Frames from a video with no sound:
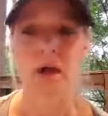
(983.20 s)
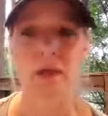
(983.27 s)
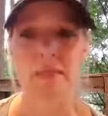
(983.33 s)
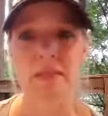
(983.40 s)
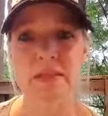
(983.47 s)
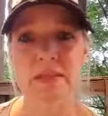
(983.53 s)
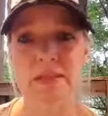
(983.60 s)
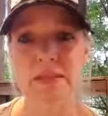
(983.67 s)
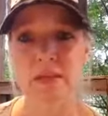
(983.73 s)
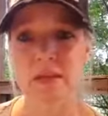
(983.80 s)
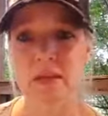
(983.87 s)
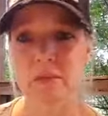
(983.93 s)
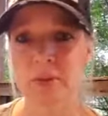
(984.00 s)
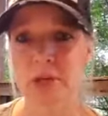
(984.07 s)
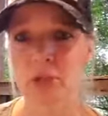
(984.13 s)
This is going
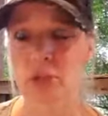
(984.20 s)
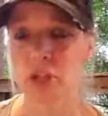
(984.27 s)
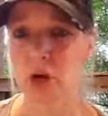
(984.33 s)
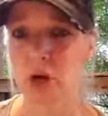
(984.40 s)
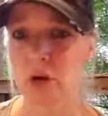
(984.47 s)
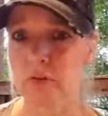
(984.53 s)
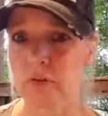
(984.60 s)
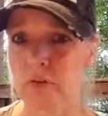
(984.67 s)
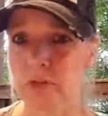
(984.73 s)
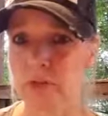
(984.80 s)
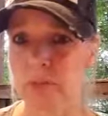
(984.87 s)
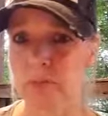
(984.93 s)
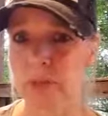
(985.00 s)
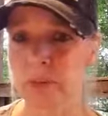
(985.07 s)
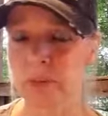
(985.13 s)
to be a shocker for
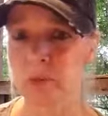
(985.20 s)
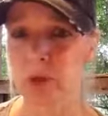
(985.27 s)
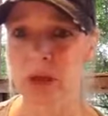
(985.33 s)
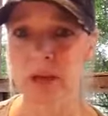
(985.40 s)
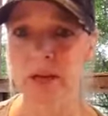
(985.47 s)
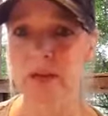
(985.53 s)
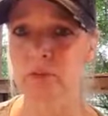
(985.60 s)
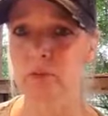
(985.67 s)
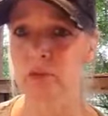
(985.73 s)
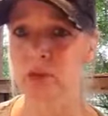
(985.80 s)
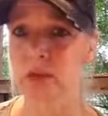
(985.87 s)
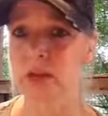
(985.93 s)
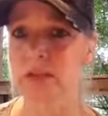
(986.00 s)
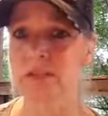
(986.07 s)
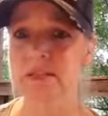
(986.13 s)
some people. I didn't
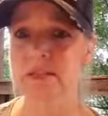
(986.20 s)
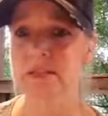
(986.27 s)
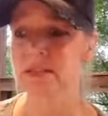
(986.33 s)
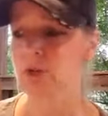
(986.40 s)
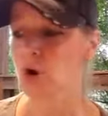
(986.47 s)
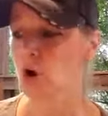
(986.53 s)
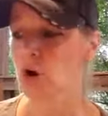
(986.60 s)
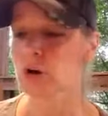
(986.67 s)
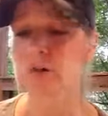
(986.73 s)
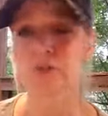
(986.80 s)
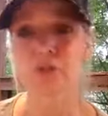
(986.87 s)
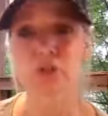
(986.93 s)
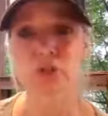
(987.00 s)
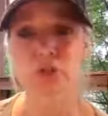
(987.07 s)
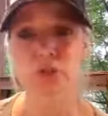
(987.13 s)
realize this.
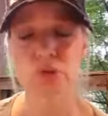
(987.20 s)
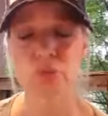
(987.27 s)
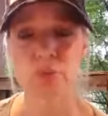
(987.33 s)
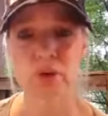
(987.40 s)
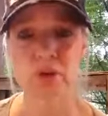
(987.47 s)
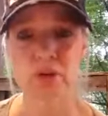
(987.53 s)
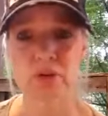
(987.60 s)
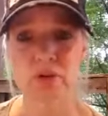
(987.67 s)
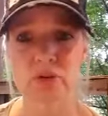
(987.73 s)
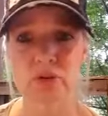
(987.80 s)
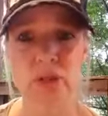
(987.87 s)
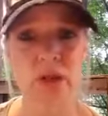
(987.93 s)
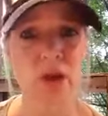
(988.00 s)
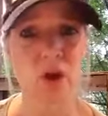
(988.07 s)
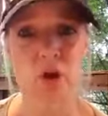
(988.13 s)
Artificial sweeteners.
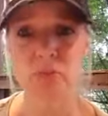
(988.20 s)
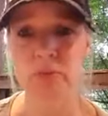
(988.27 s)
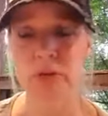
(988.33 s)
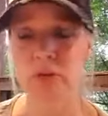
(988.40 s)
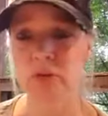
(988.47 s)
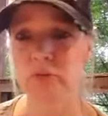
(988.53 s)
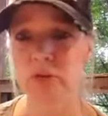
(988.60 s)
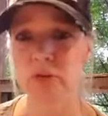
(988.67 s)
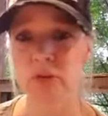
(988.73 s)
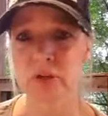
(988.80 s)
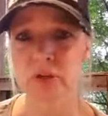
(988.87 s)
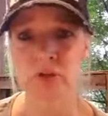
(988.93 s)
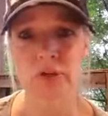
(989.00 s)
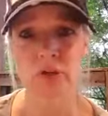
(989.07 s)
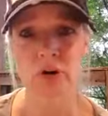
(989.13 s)
I hope none of you are
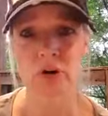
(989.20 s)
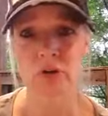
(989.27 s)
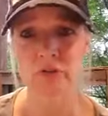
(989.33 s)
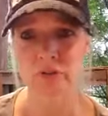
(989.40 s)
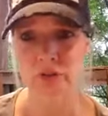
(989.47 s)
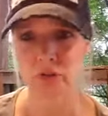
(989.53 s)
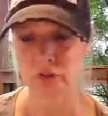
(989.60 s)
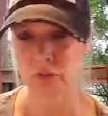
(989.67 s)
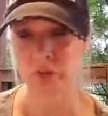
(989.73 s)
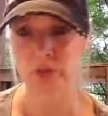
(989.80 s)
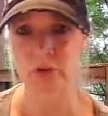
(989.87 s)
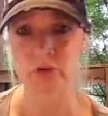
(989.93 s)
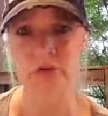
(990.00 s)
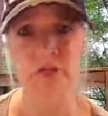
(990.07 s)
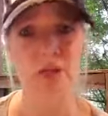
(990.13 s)
using artificial
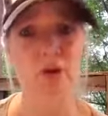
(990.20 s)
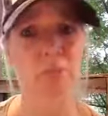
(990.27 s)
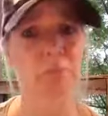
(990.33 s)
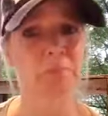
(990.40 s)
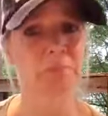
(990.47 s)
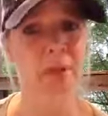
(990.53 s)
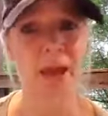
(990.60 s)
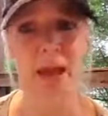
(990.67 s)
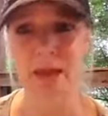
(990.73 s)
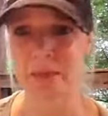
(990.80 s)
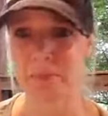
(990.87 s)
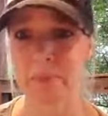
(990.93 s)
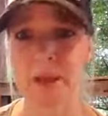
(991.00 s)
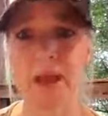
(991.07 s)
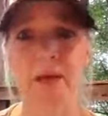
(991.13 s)
sweeteners. They are
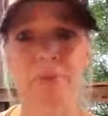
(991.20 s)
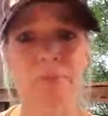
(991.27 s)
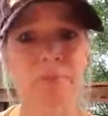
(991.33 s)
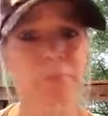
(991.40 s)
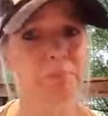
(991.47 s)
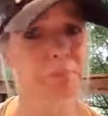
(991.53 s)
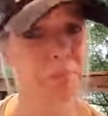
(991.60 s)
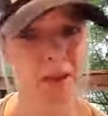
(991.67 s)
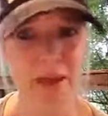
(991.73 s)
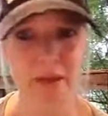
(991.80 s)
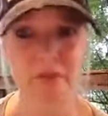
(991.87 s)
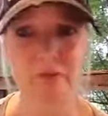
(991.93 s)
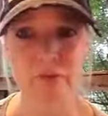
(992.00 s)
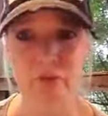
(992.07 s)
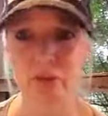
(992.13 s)
bad, bad,
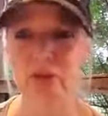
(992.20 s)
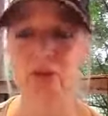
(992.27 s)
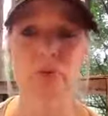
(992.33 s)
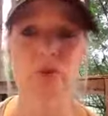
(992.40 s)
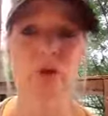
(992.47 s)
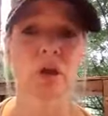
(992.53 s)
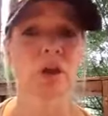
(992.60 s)
bad for you